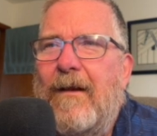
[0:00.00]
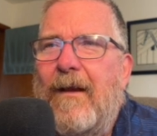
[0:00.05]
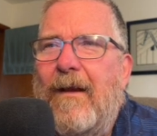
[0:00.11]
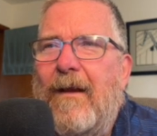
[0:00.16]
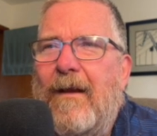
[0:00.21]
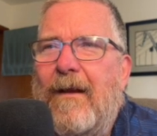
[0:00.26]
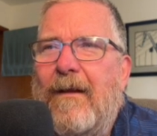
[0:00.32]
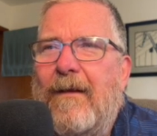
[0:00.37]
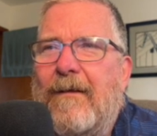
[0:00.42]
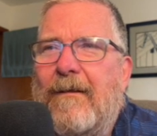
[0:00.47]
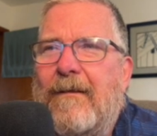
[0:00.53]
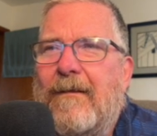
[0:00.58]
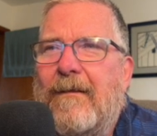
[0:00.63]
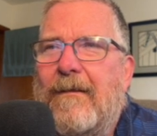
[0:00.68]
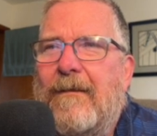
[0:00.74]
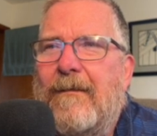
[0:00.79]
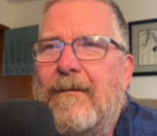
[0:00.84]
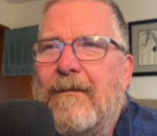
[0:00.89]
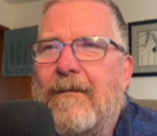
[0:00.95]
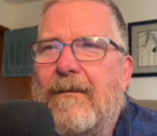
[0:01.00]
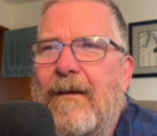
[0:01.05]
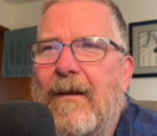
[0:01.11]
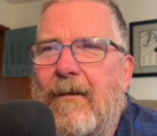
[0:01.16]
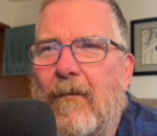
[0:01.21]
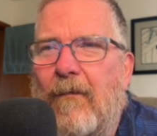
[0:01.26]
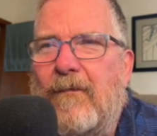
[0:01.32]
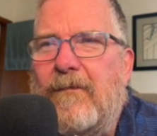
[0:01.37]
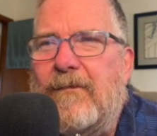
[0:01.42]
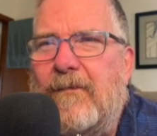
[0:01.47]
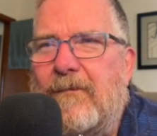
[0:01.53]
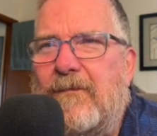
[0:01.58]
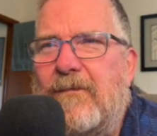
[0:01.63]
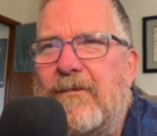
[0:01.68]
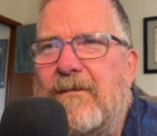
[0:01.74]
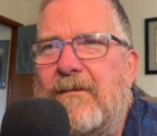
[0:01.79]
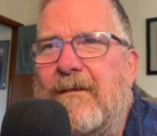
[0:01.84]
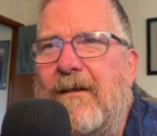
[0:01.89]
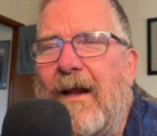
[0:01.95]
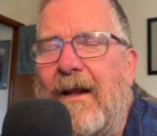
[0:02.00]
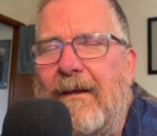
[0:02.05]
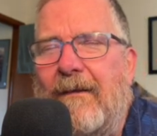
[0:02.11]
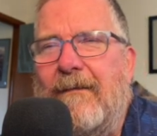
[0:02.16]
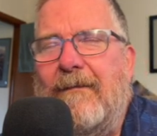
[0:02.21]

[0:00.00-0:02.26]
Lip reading: and also just not